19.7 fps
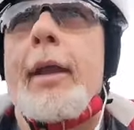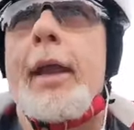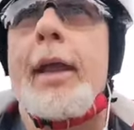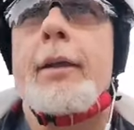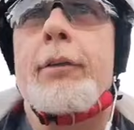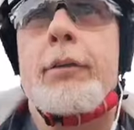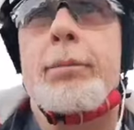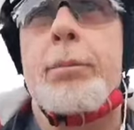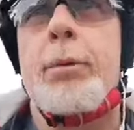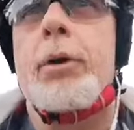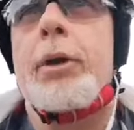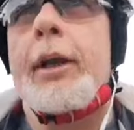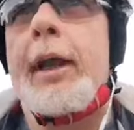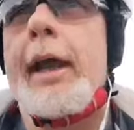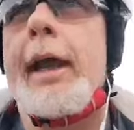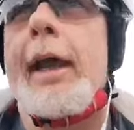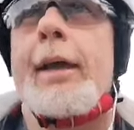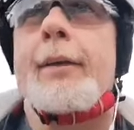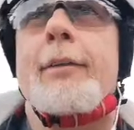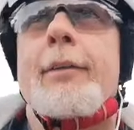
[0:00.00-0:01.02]
expert
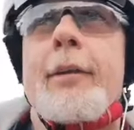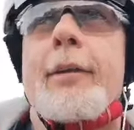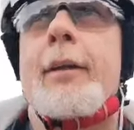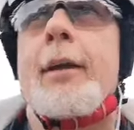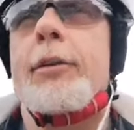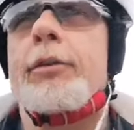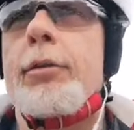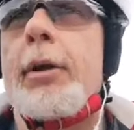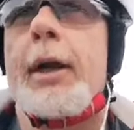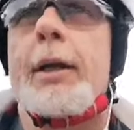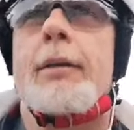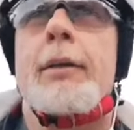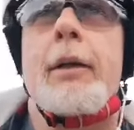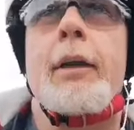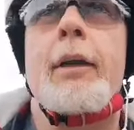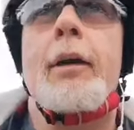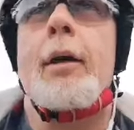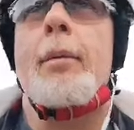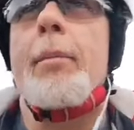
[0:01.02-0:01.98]
at attracting